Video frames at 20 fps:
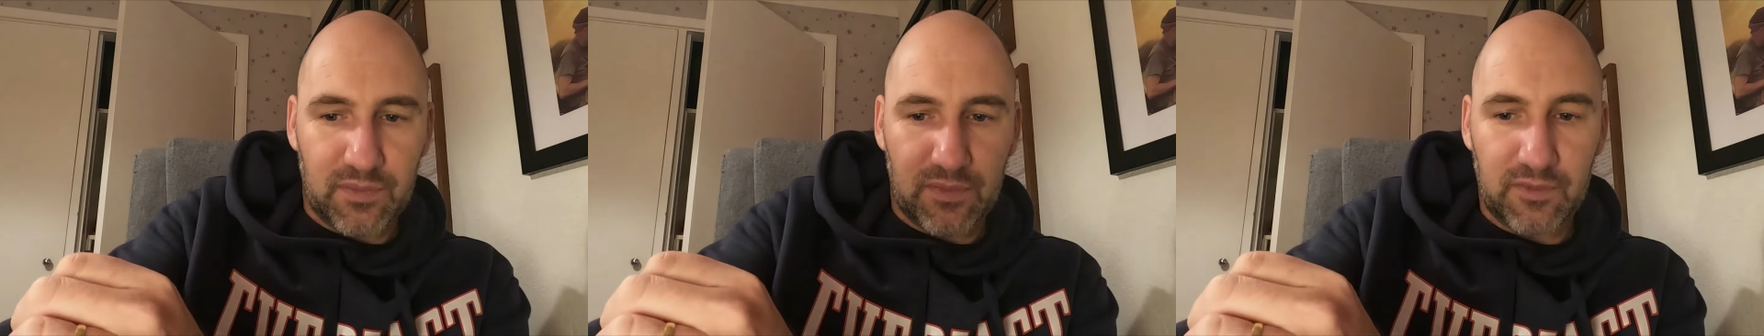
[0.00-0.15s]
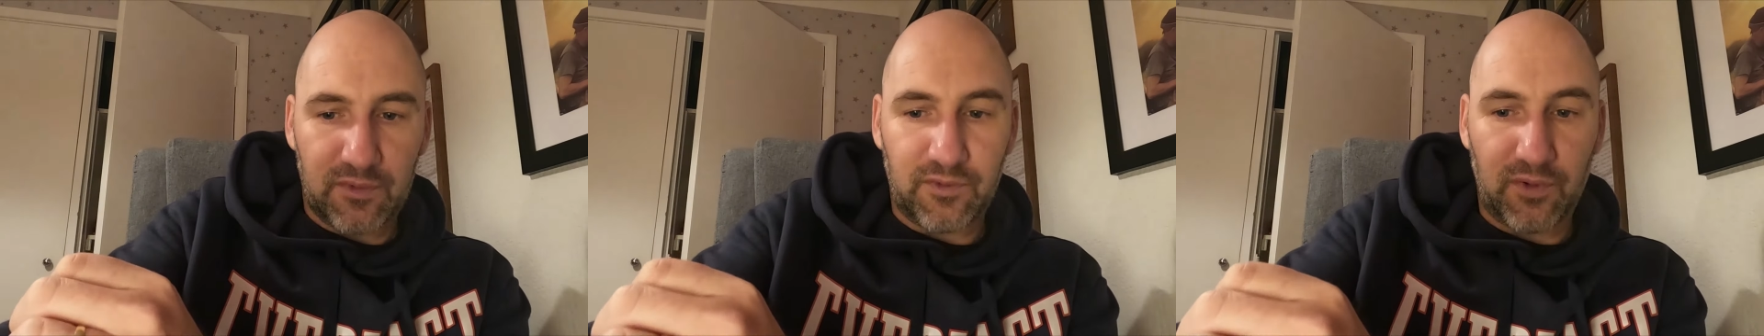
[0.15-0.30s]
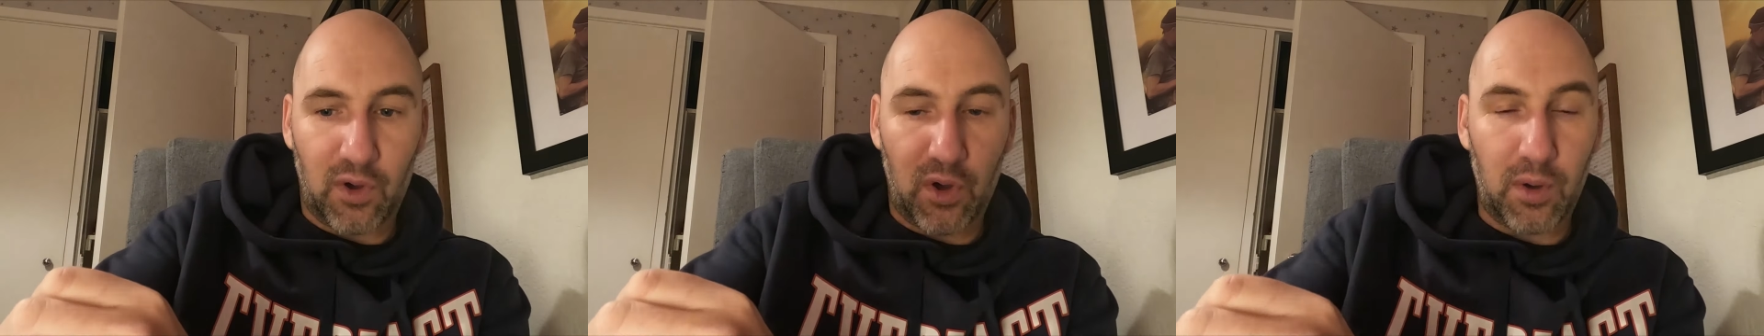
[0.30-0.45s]

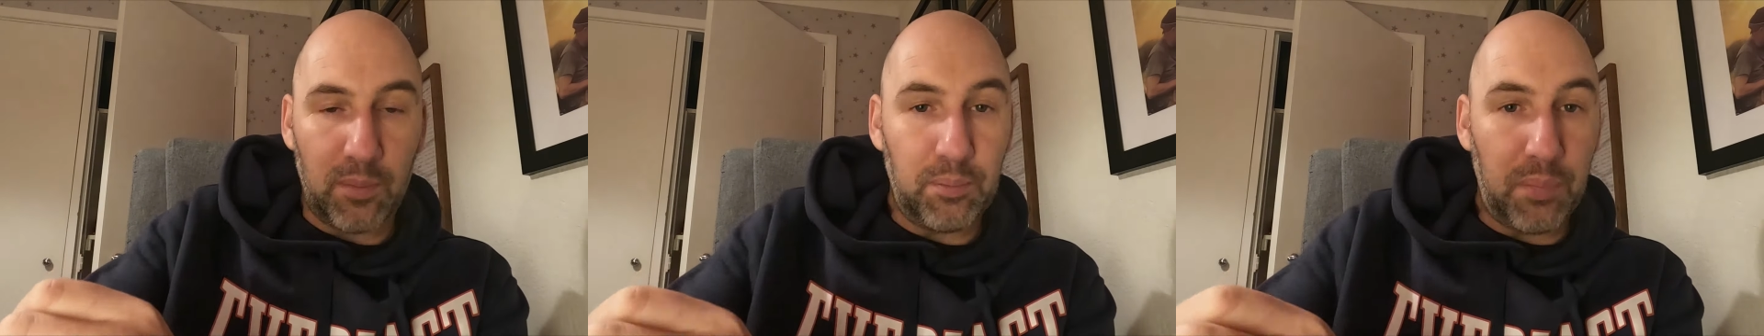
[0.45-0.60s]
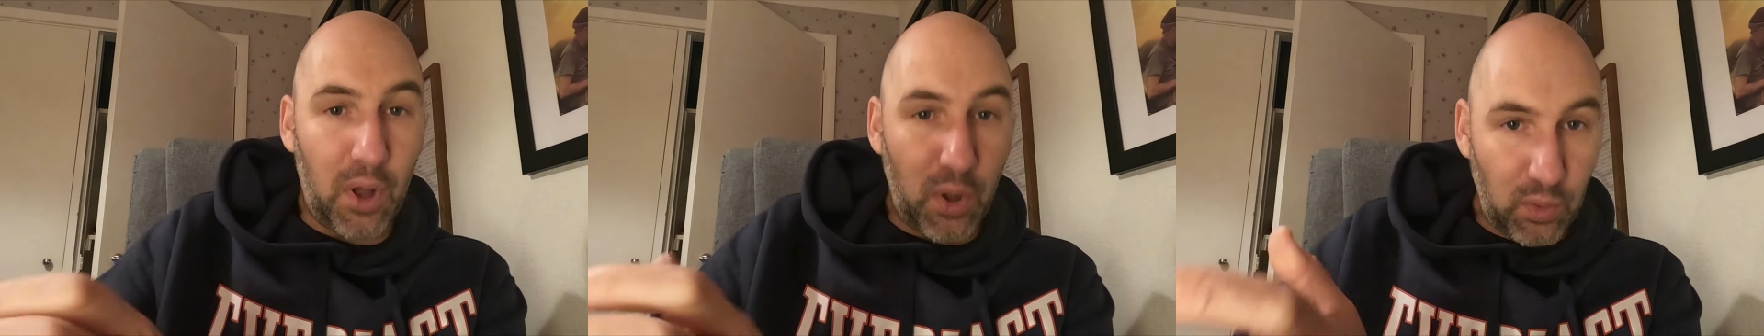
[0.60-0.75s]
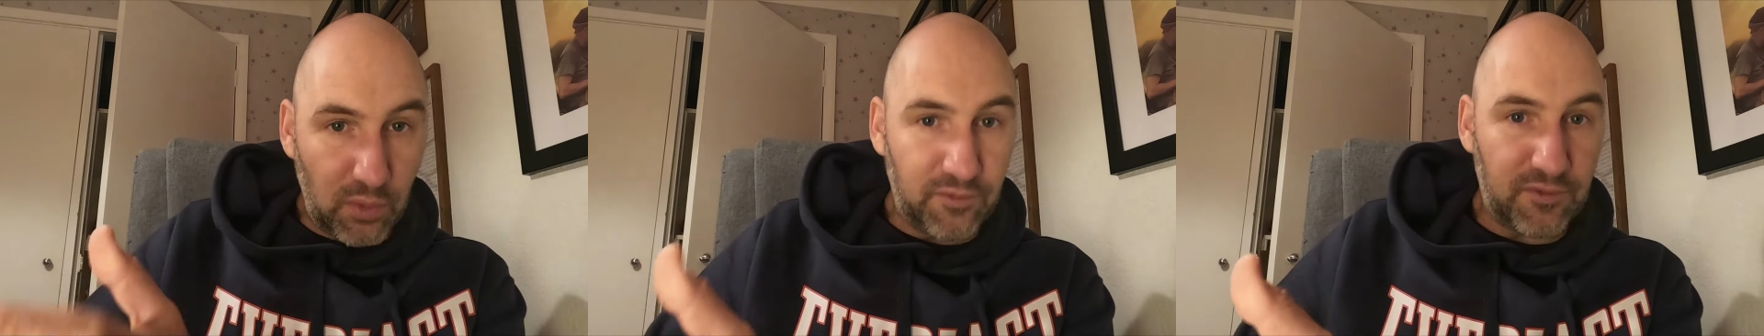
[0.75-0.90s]
for
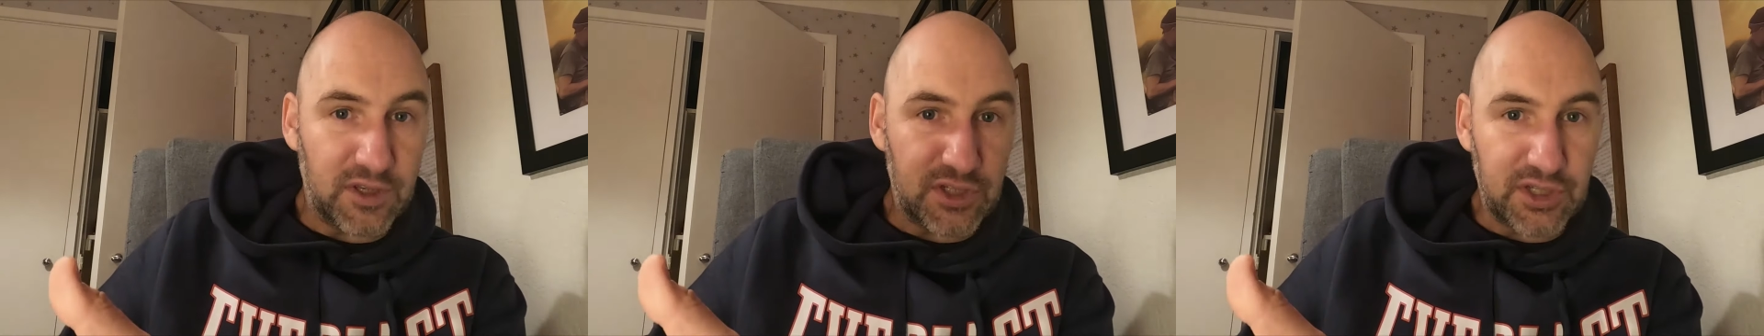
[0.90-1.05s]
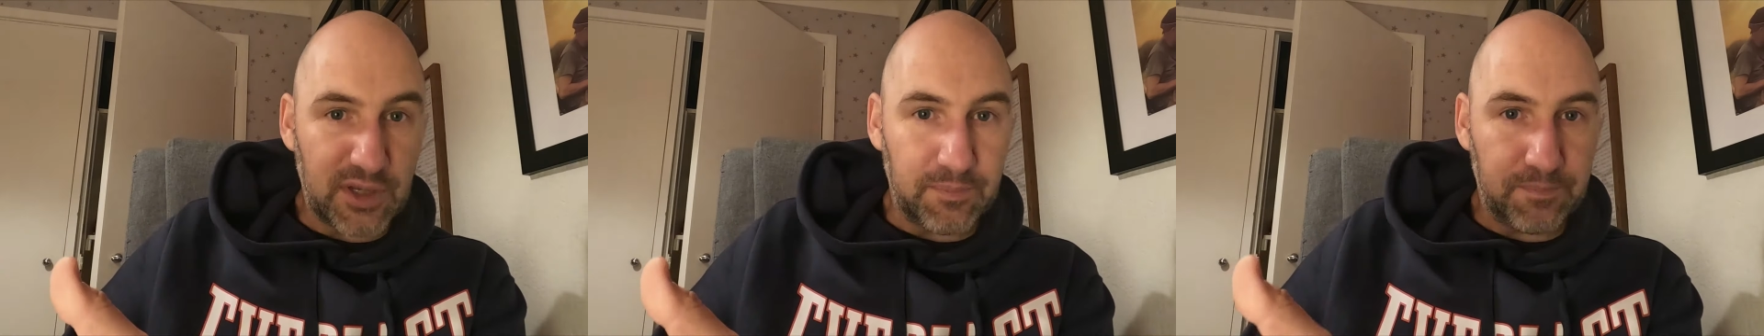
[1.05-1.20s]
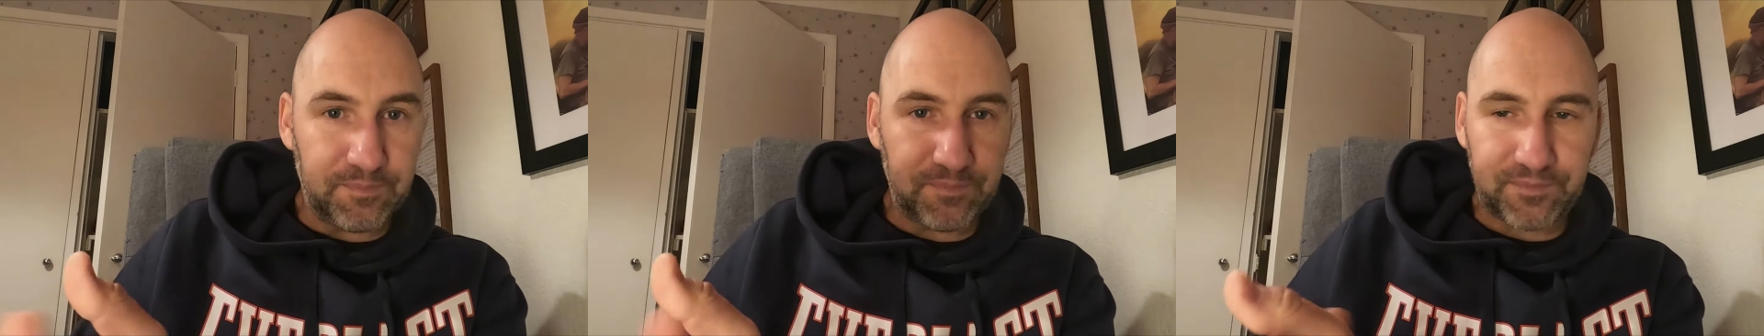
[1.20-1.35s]
pole
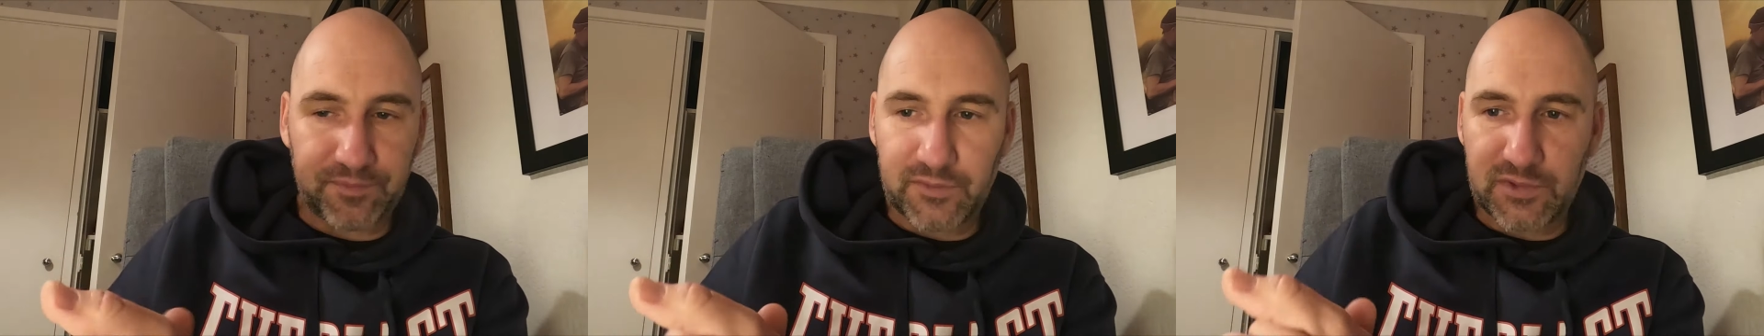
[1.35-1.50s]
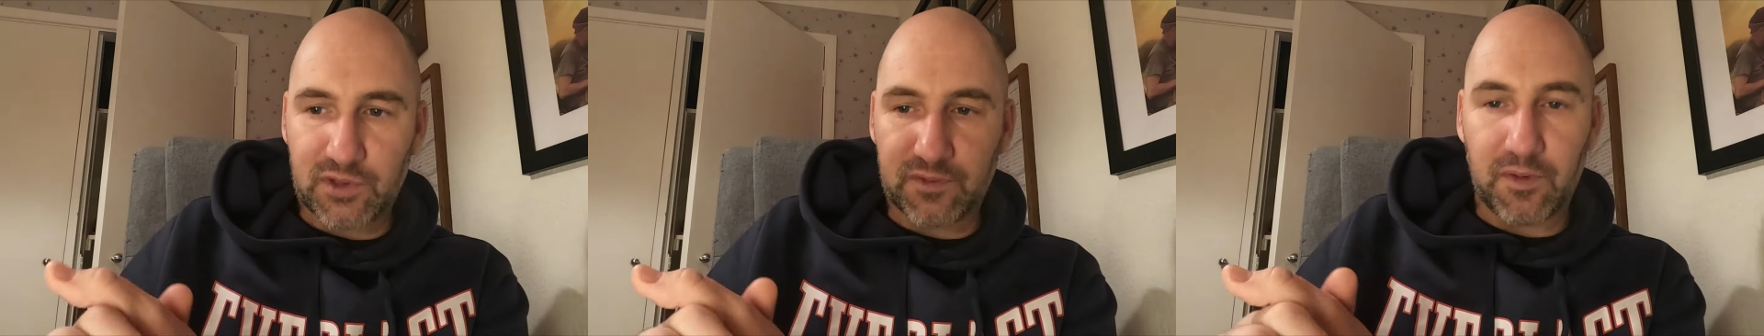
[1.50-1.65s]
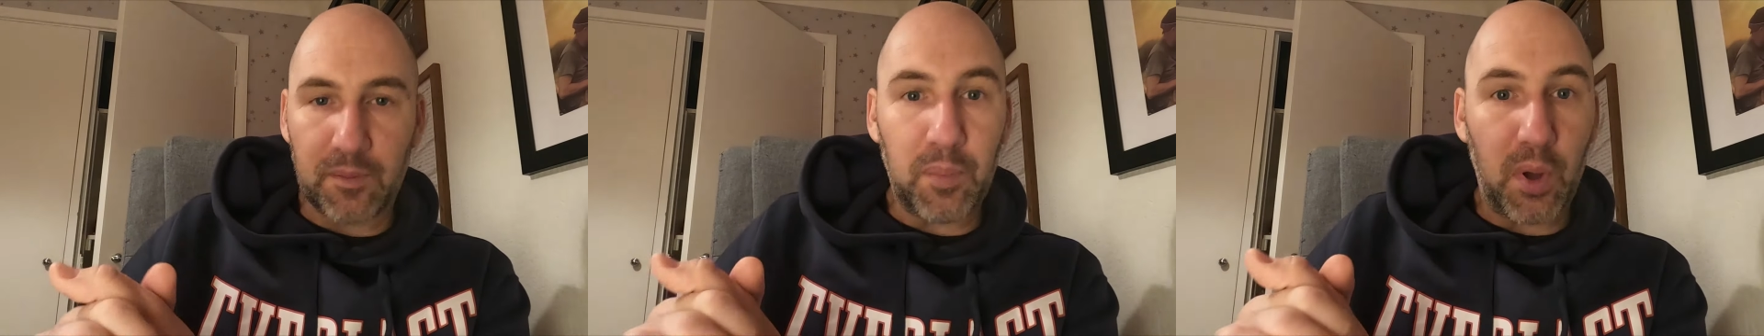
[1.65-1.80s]
fishing,
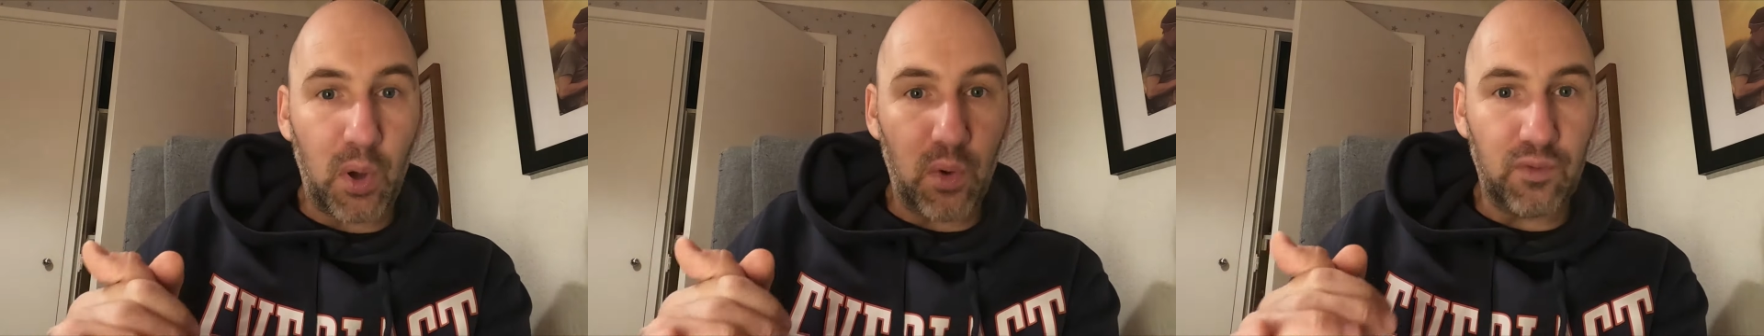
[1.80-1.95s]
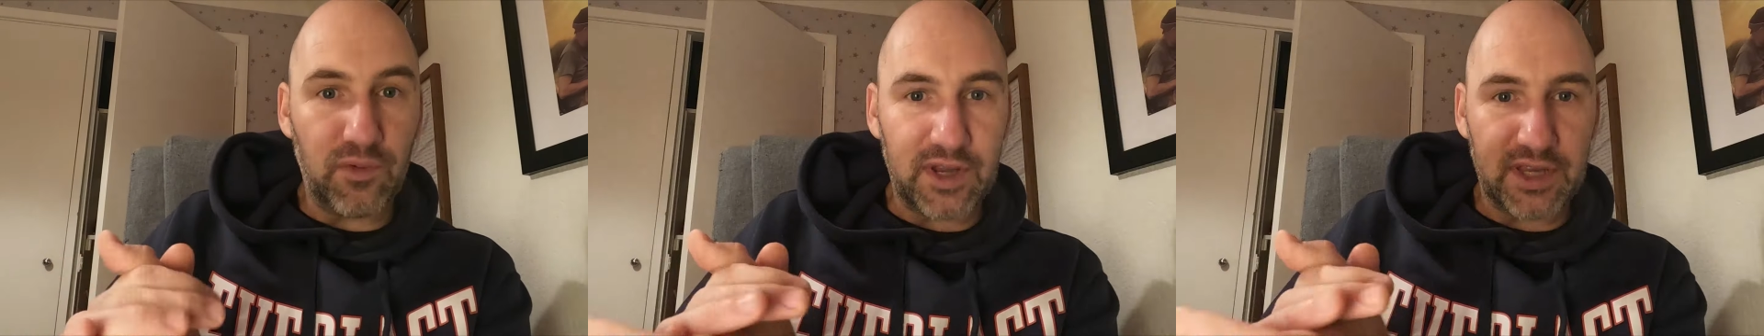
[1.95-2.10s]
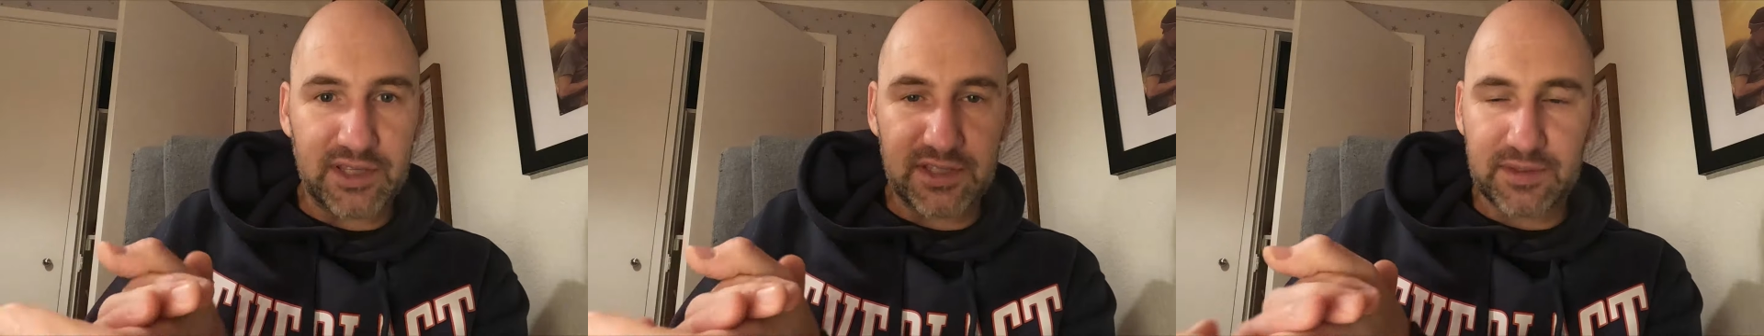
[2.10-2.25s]
so for pole
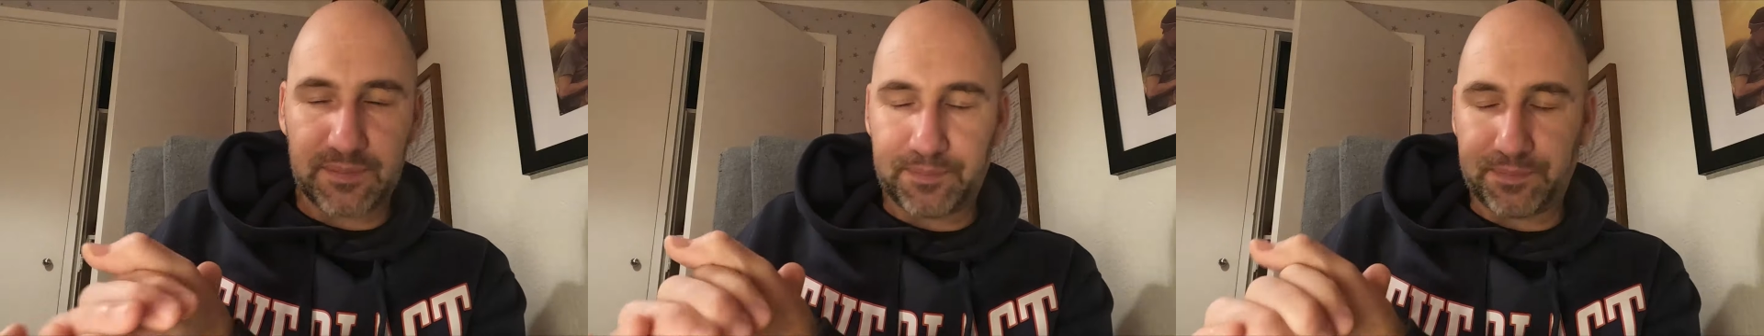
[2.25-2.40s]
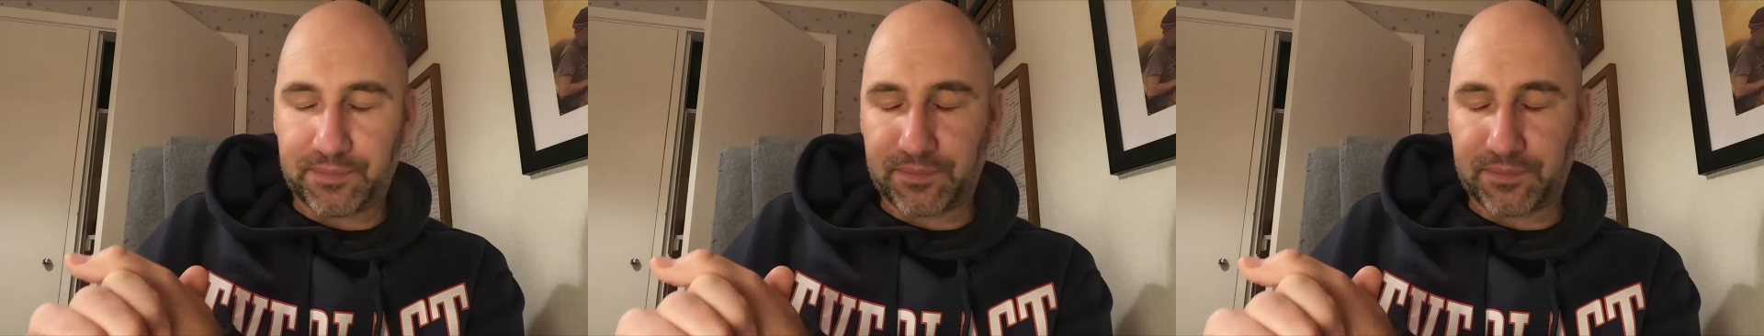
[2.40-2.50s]
rigs.